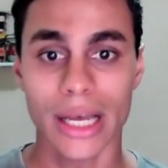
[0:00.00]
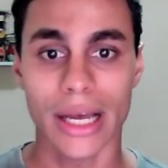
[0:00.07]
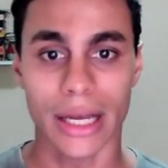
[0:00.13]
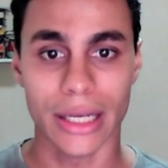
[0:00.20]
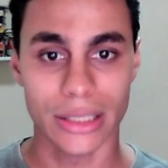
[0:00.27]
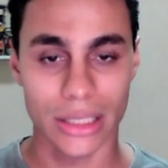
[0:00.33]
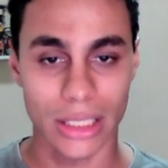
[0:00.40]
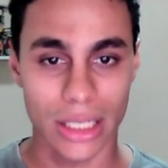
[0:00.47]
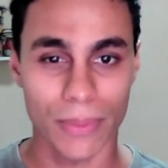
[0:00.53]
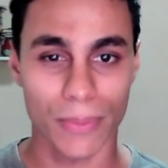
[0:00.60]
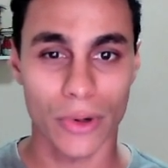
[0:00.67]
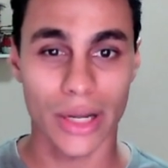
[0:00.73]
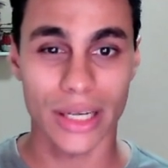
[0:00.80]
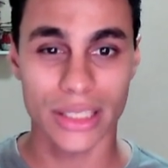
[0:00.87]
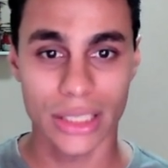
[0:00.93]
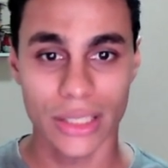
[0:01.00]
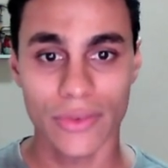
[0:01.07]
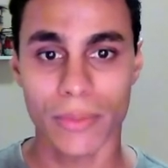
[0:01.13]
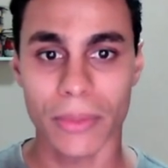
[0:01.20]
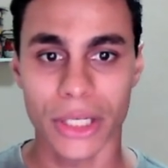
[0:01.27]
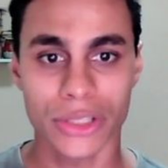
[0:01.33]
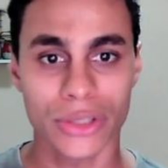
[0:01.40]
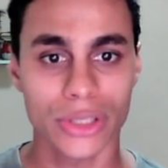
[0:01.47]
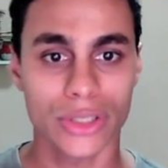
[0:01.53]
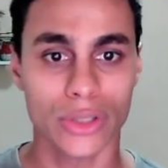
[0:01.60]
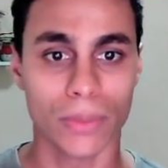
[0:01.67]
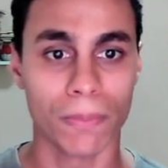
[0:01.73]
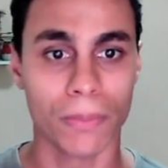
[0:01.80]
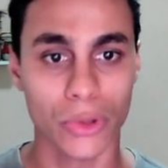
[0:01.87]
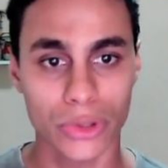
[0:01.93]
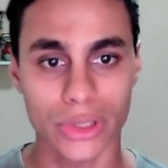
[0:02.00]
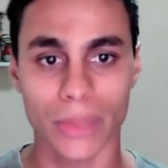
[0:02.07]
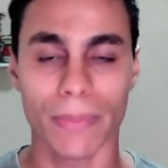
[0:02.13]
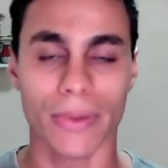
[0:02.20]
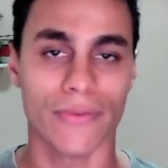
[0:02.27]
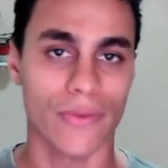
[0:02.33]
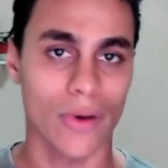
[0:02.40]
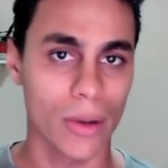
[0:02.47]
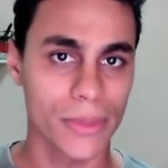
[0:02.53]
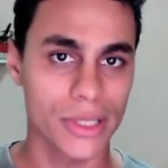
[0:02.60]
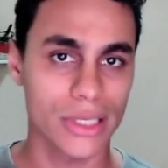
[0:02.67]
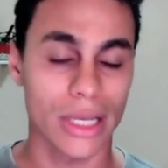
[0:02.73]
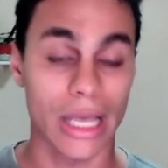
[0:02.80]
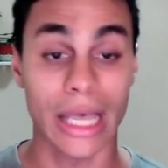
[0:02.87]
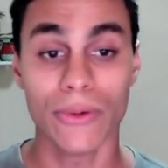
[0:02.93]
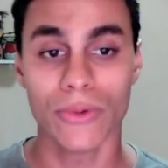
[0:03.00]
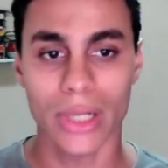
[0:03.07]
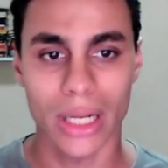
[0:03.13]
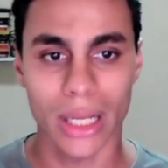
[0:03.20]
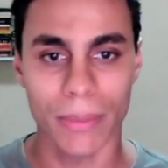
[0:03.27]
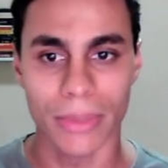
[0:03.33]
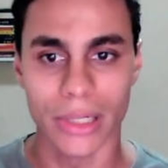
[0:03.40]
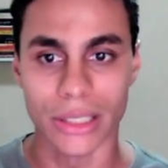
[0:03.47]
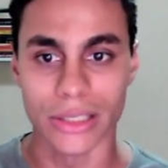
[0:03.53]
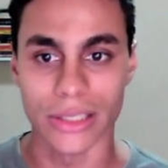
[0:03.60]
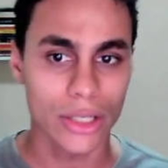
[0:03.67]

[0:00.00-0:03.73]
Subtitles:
and take proactive measures to boost the performance and reliability.